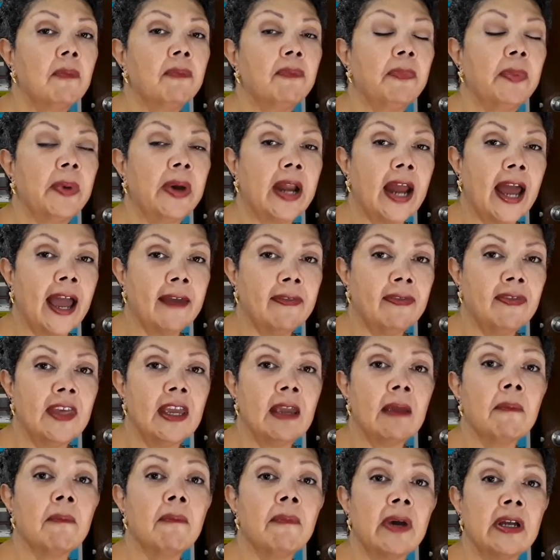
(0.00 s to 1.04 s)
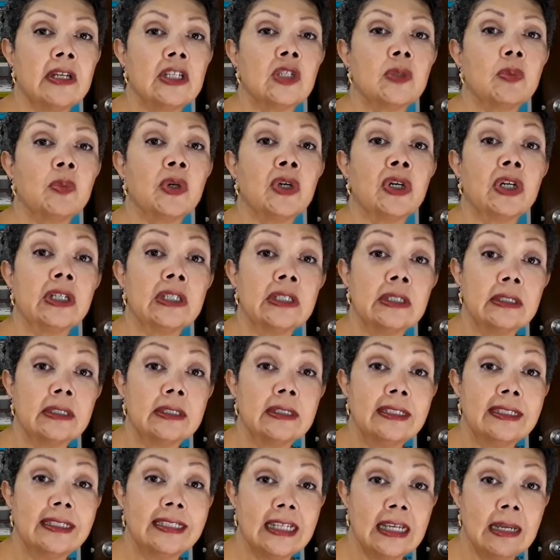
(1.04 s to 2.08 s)
but I think much more
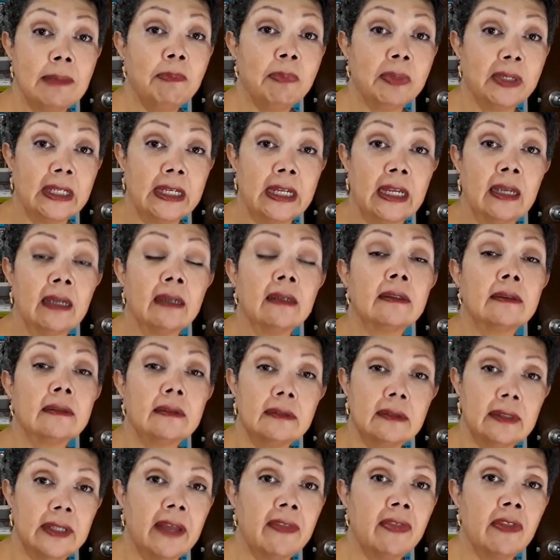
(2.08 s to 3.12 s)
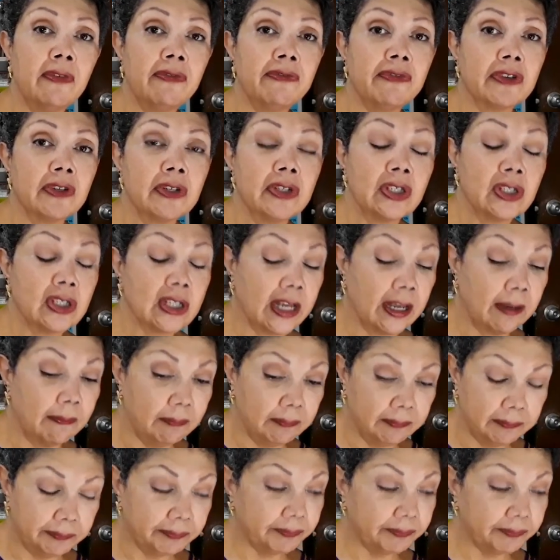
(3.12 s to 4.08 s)
deeply than the first time.